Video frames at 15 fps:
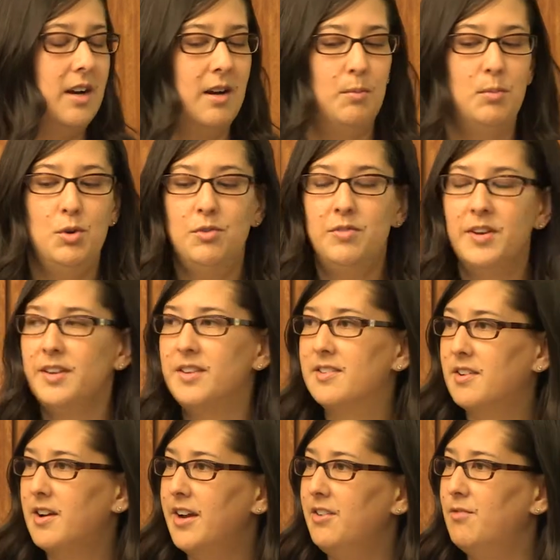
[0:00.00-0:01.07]
moving
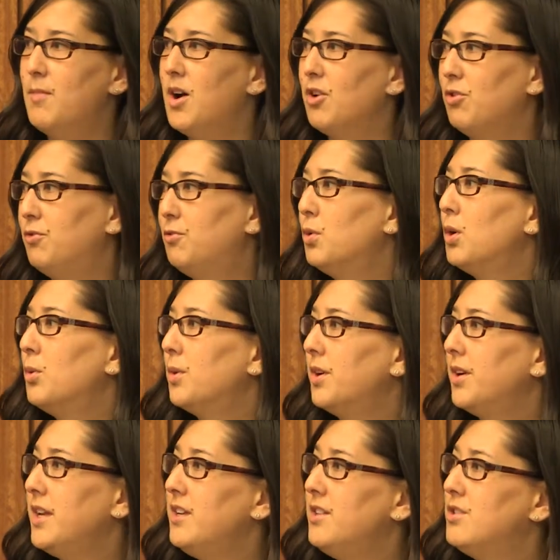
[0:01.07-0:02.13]
this kind of model
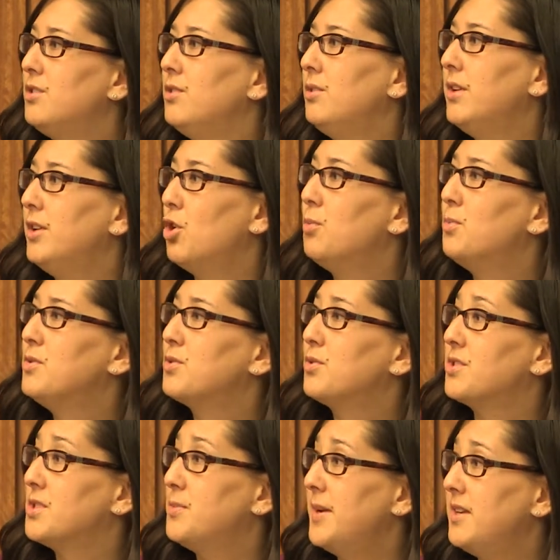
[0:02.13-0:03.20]
forward into an open
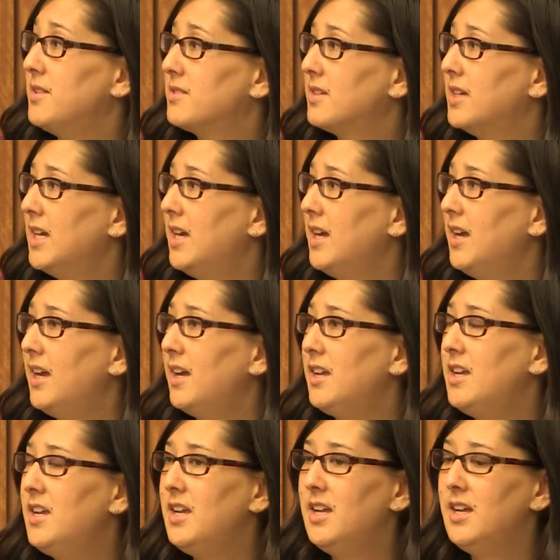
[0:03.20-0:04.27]
source space. And
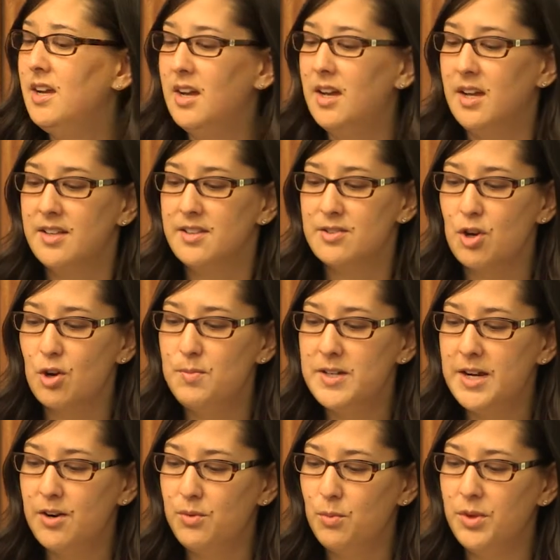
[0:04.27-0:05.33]
he scoped
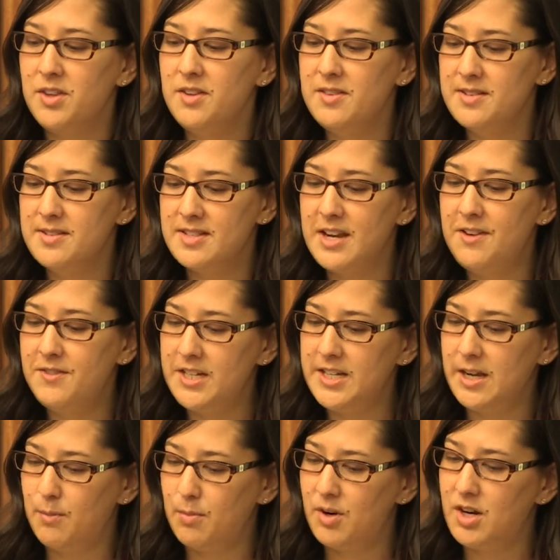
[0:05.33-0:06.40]
out within this safety
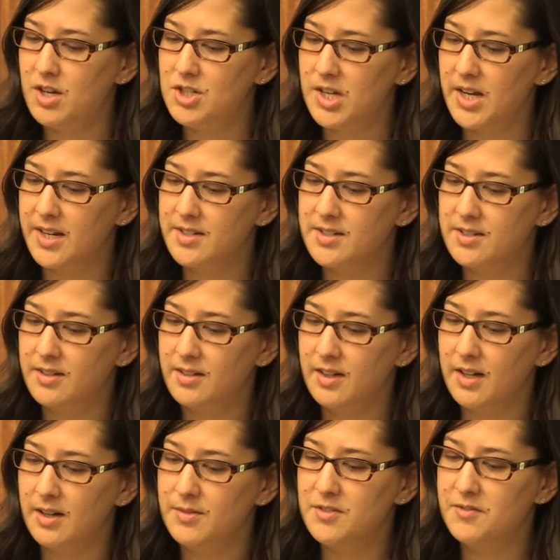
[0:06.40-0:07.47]
net project
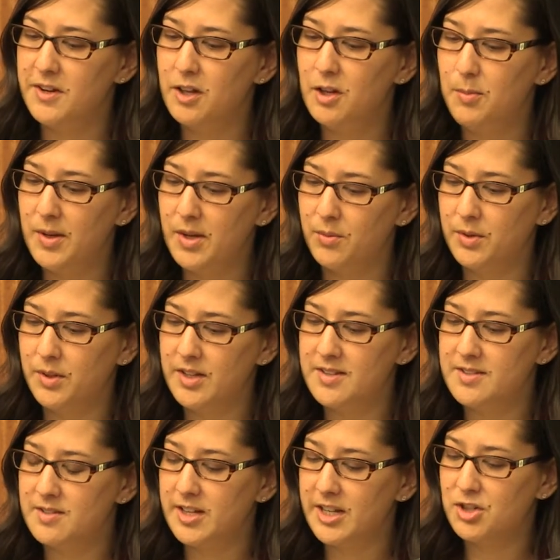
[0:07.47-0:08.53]
developing really
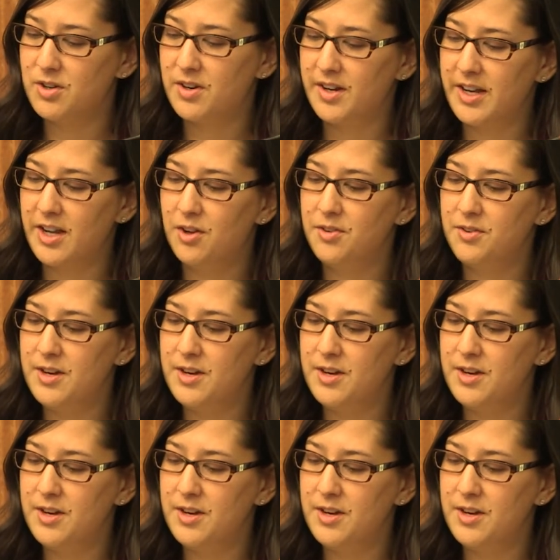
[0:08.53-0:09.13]
this electronic health